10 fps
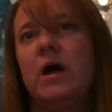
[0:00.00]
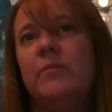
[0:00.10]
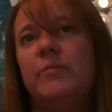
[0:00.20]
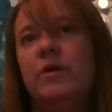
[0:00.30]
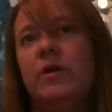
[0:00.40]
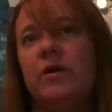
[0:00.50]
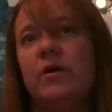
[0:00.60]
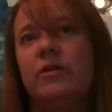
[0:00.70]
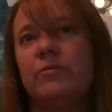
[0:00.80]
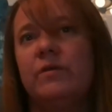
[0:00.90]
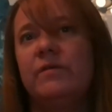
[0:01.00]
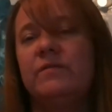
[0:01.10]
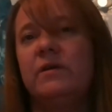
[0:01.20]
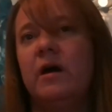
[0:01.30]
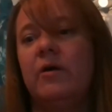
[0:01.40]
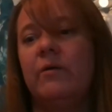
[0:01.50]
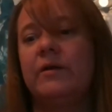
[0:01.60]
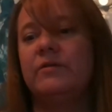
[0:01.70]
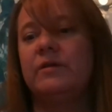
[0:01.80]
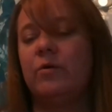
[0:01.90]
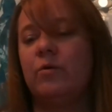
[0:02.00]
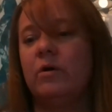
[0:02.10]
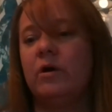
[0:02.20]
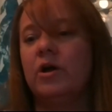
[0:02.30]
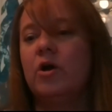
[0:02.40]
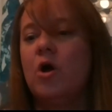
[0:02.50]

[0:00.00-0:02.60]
um, you can go to 350colorado.org